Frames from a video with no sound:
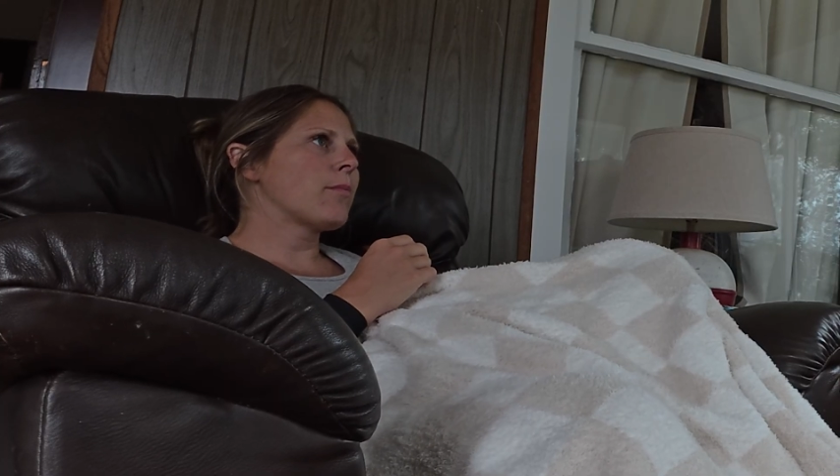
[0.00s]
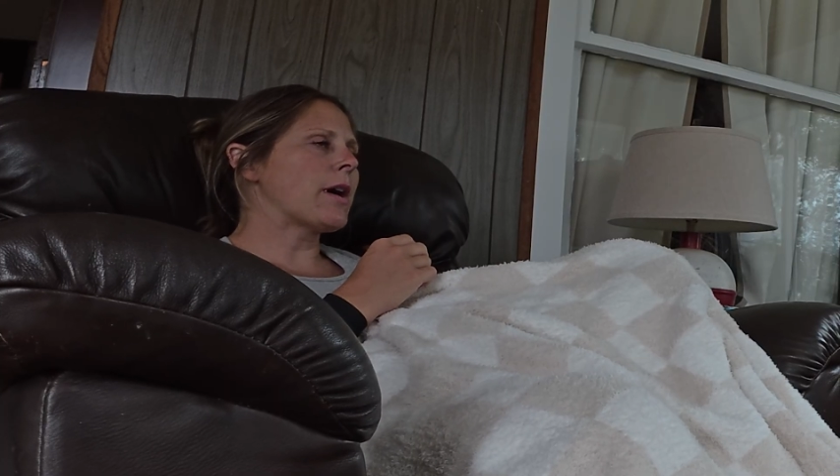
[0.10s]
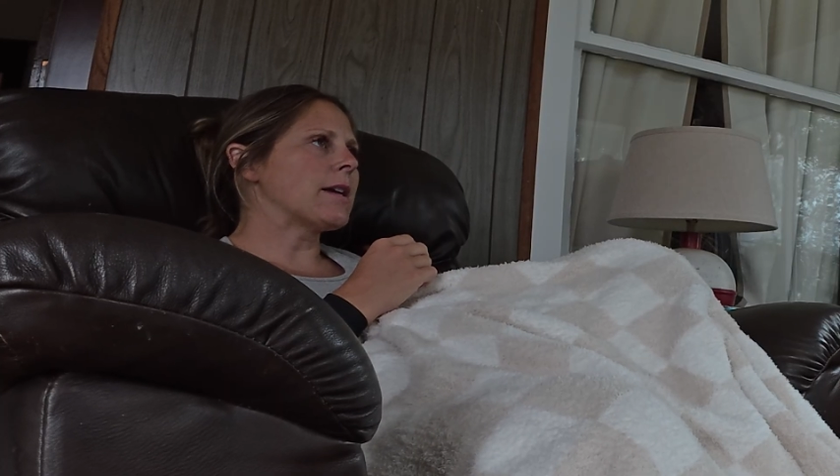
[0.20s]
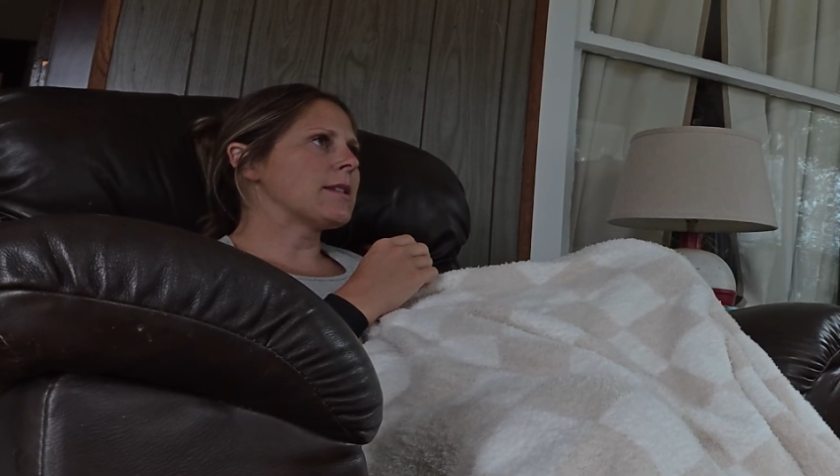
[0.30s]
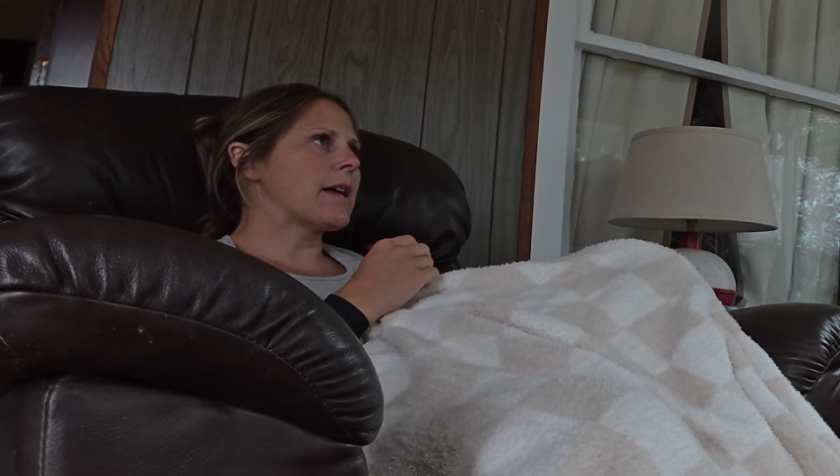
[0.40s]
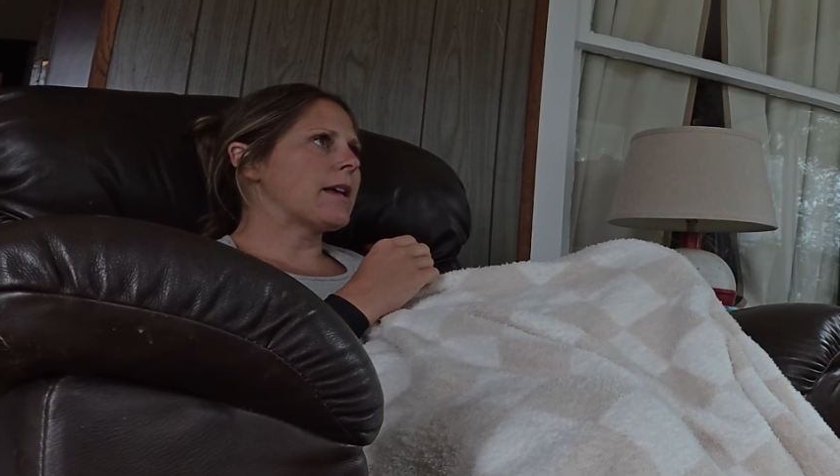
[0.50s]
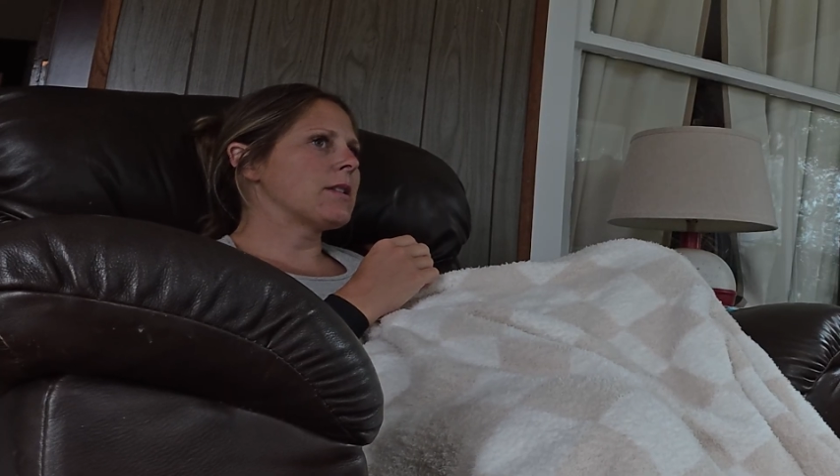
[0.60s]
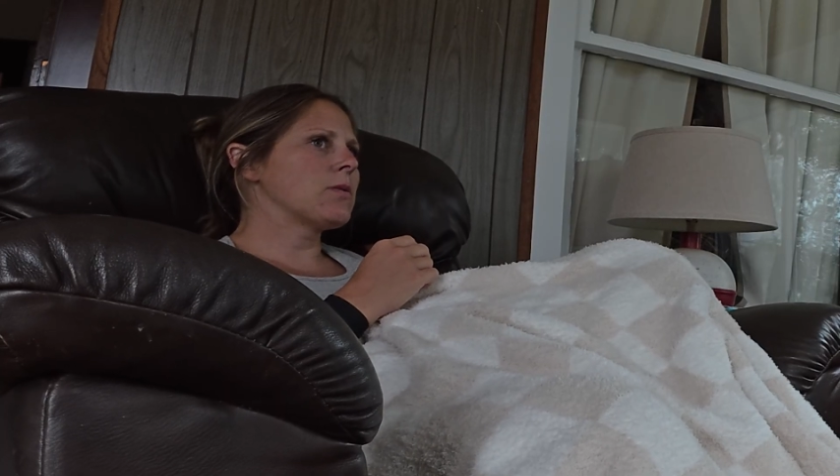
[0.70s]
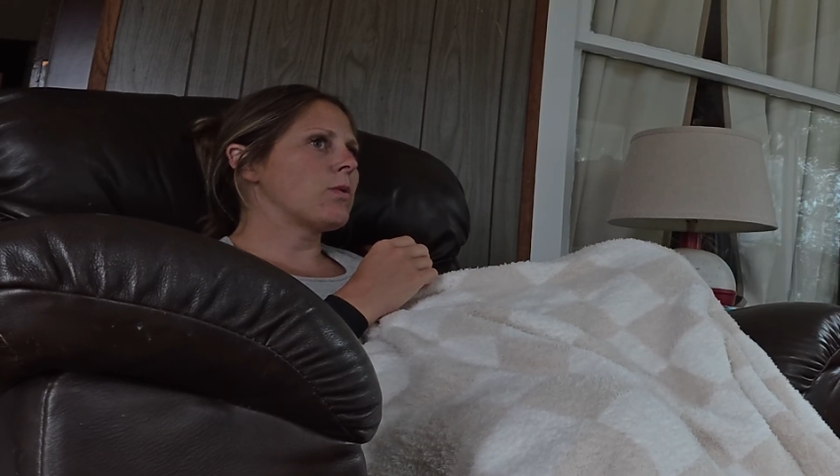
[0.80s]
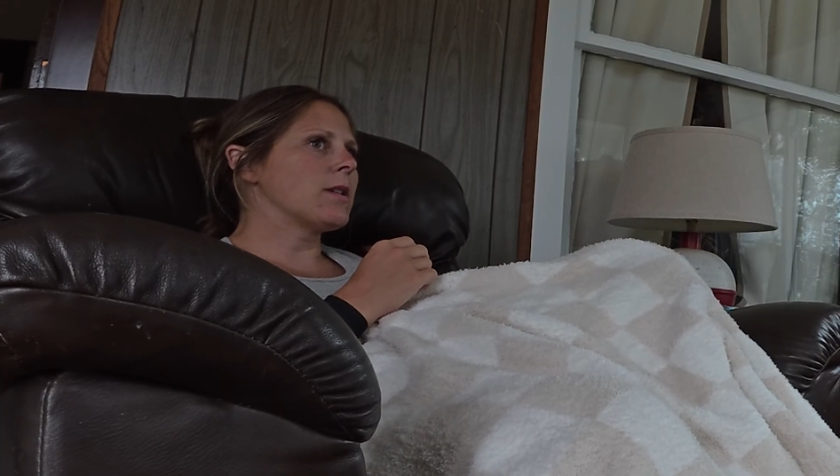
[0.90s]

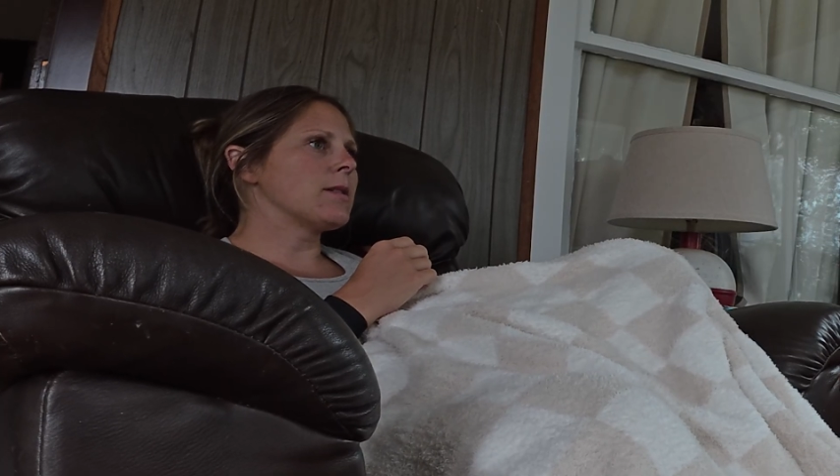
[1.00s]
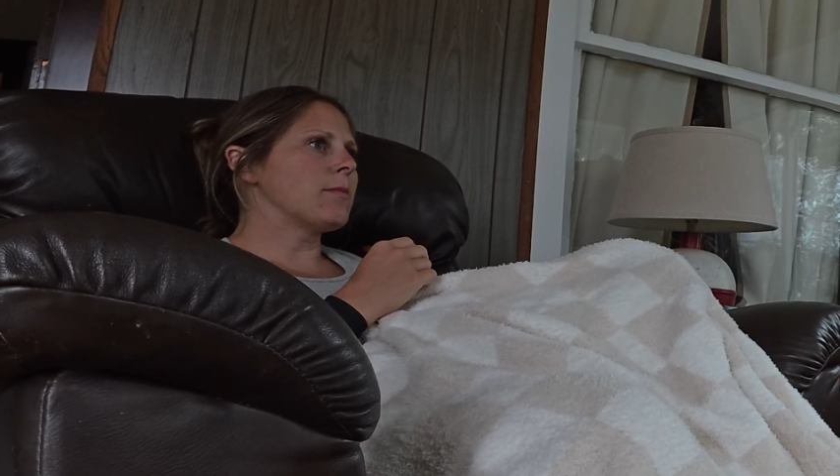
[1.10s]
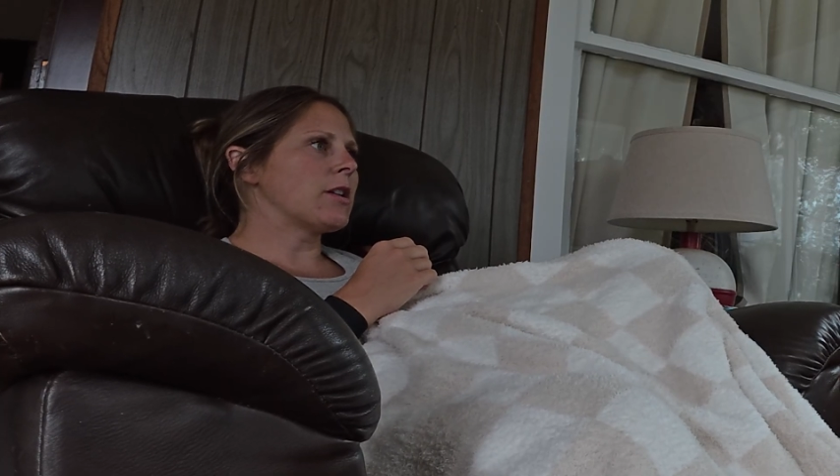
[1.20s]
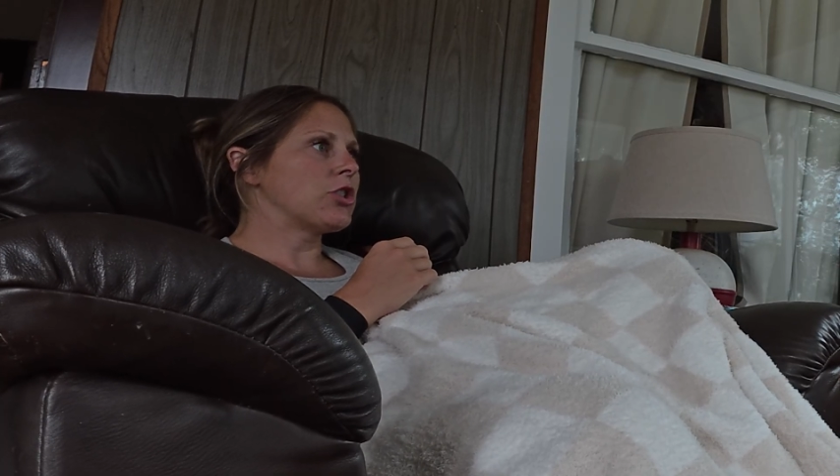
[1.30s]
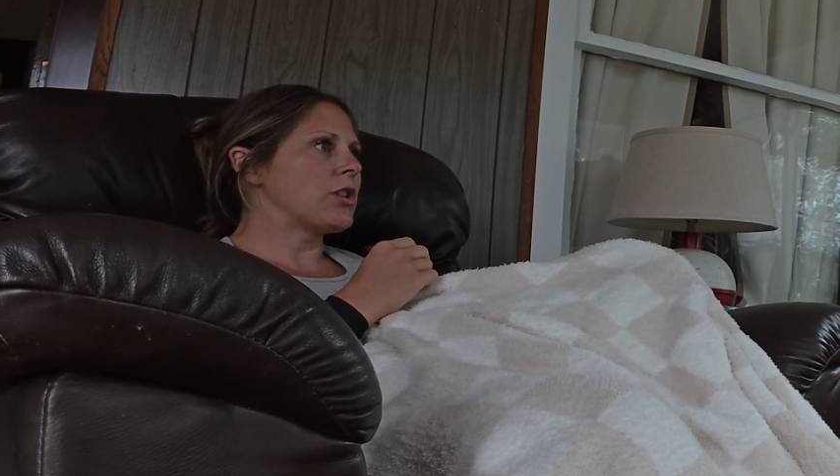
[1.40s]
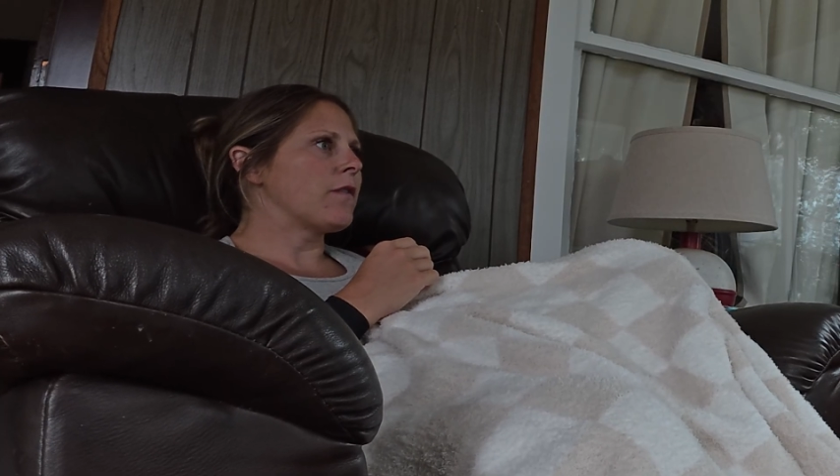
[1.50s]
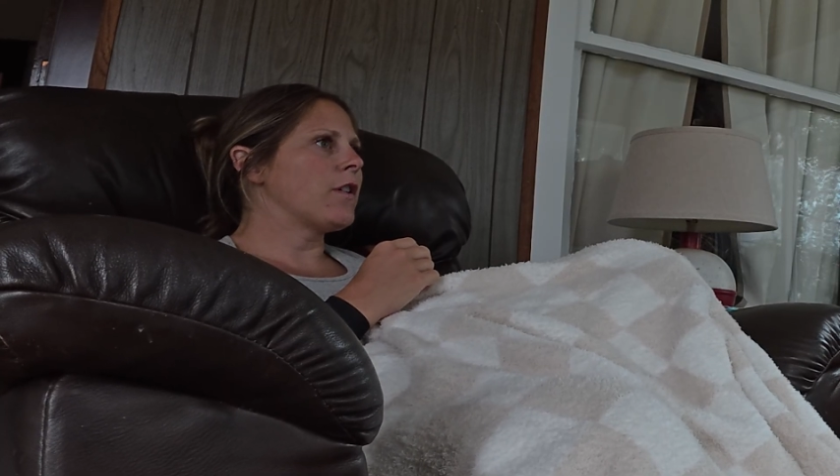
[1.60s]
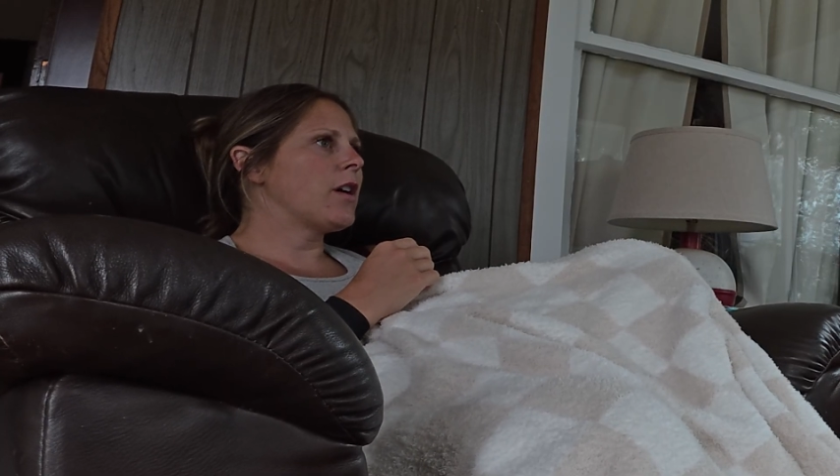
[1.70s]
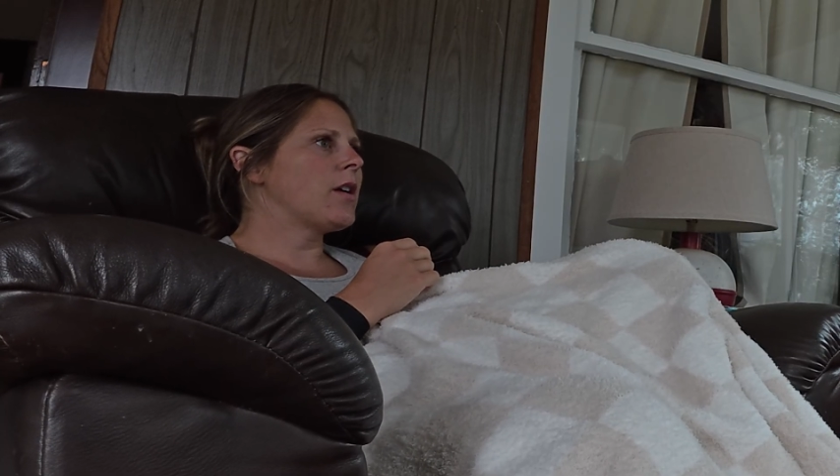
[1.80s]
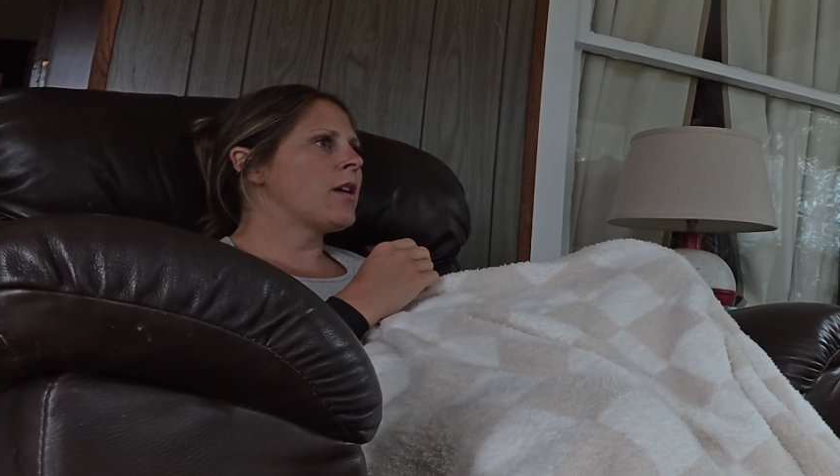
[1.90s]
process was much
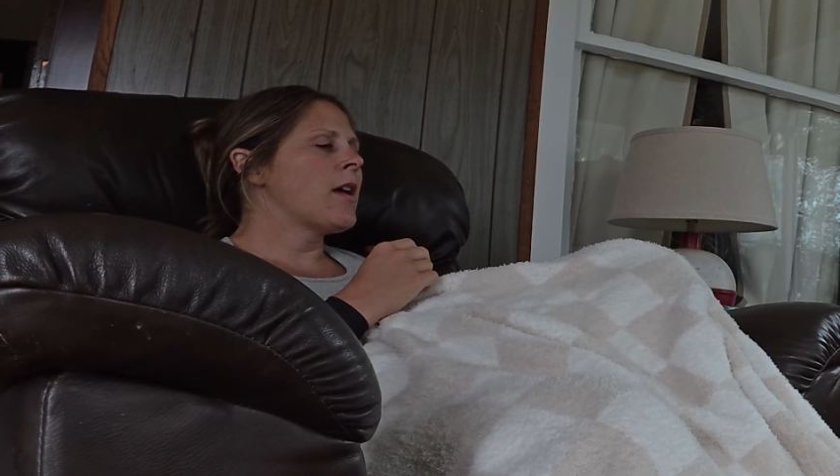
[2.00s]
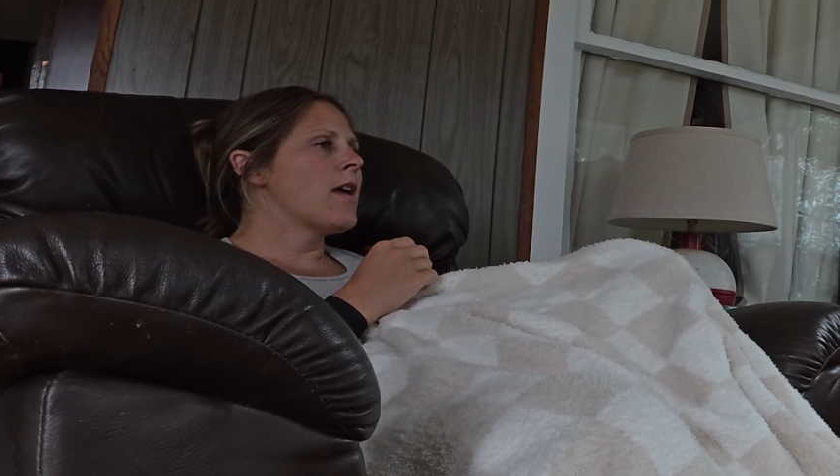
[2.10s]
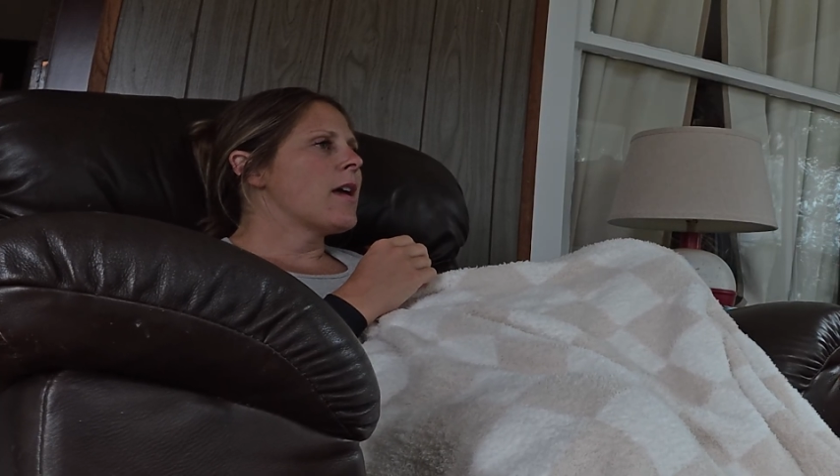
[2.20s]
different.